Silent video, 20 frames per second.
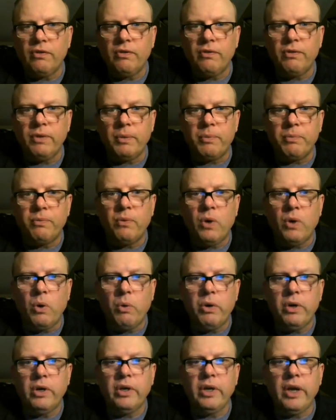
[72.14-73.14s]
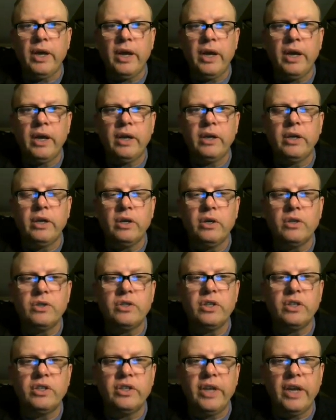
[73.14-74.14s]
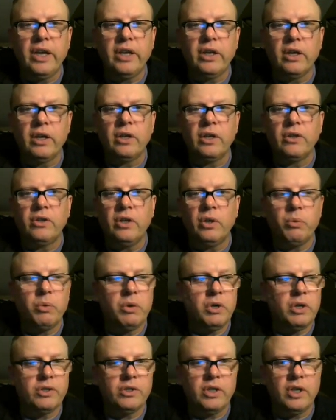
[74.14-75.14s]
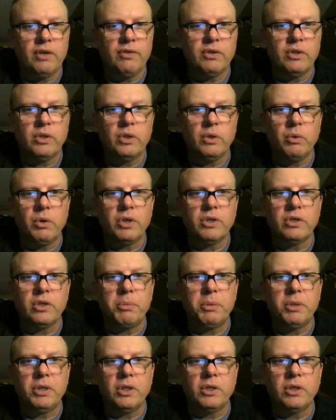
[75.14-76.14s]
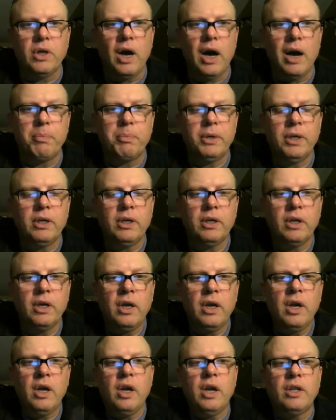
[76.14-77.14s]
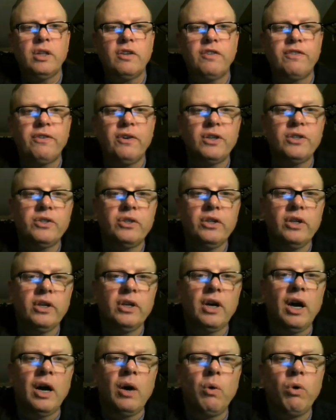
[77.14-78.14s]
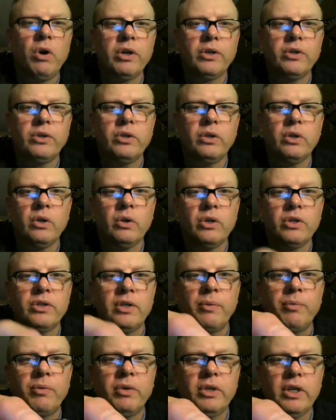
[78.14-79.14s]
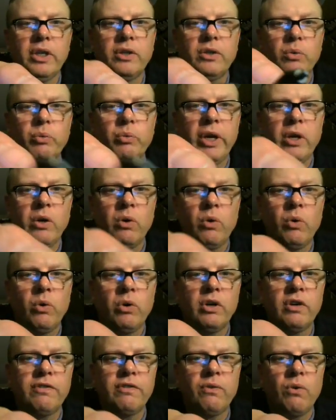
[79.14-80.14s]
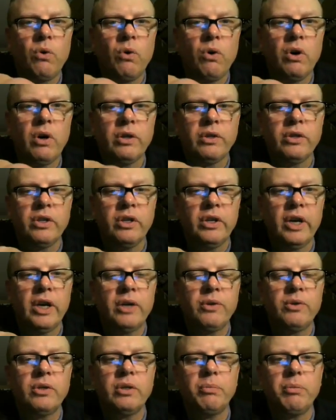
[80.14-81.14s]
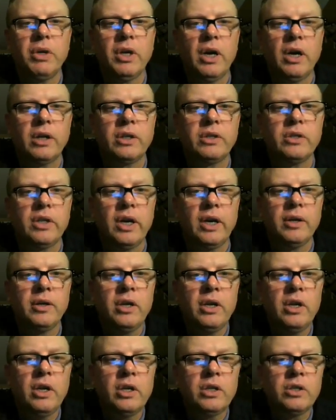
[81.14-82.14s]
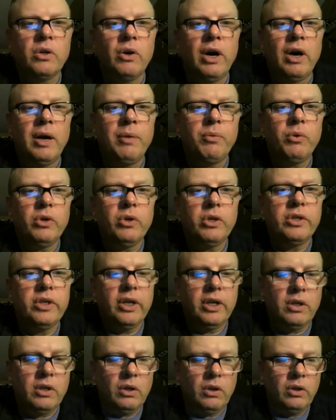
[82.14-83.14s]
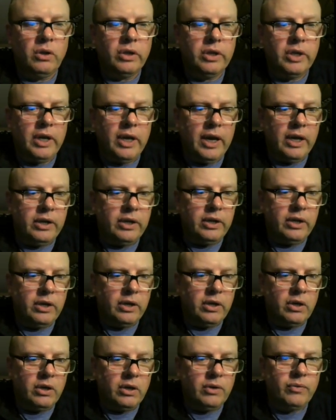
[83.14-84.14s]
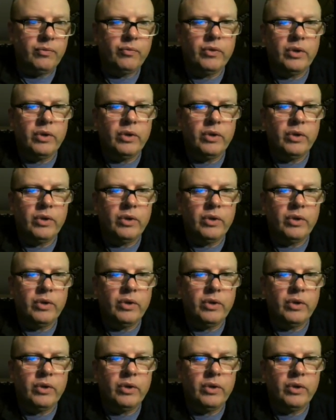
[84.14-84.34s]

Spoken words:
flip forward, and here's the data that was given to us up at the top. The first thing I want to do is I want to get the rate order for the nitrogen monoxide. So I want to take a look at here